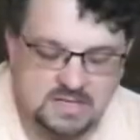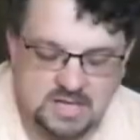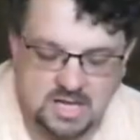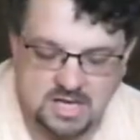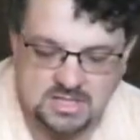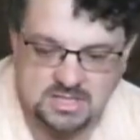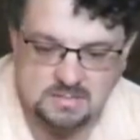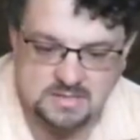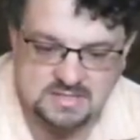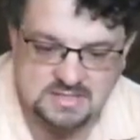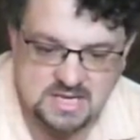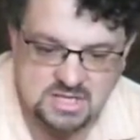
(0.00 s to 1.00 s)
and
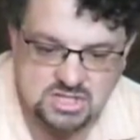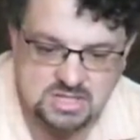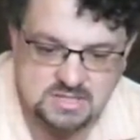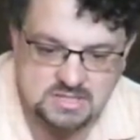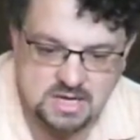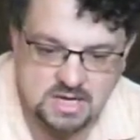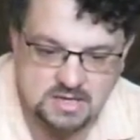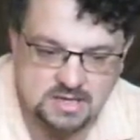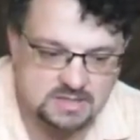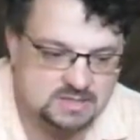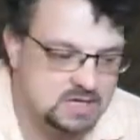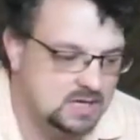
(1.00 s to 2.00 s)
customizations on
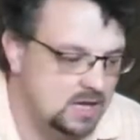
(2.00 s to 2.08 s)
it.